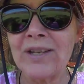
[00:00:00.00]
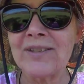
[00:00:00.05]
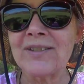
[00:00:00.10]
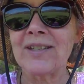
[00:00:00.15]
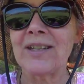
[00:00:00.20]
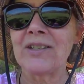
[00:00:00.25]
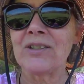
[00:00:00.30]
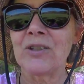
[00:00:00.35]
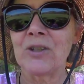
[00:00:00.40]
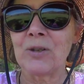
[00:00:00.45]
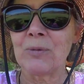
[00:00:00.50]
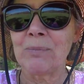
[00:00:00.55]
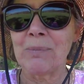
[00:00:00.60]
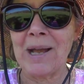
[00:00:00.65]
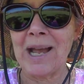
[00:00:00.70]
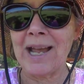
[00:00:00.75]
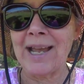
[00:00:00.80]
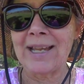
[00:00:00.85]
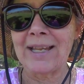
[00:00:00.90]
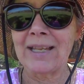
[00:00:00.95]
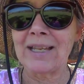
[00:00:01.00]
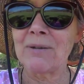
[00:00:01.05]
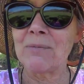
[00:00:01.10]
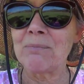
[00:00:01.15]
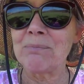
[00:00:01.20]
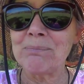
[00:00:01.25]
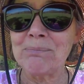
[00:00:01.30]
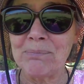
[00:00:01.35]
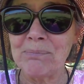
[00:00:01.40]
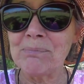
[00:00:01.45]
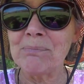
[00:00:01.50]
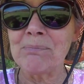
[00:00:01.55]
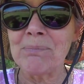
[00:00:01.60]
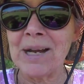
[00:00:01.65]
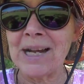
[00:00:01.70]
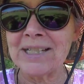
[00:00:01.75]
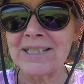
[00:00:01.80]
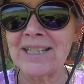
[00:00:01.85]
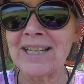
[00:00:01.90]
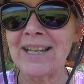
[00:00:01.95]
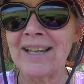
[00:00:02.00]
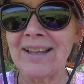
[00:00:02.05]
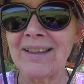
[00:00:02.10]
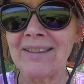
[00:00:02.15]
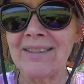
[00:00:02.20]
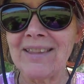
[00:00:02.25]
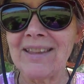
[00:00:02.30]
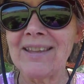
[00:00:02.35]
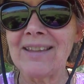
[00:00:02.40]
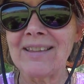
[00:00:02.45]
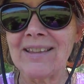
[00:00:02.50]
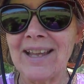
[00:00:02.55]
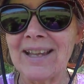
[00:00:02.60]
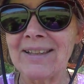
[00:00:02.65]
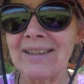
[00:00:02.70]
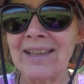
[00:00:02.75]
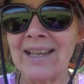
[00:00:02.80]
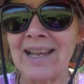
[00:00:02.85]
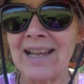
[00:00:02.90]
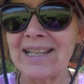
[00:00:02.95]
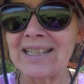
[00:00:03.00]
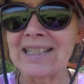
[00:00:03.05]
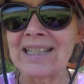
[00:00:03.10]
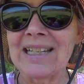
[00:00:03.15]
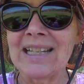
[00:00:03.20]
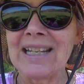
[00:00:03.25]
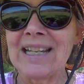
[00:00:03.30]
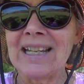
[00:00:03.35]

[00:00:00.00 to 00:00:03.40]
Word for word: asunder by death, like that.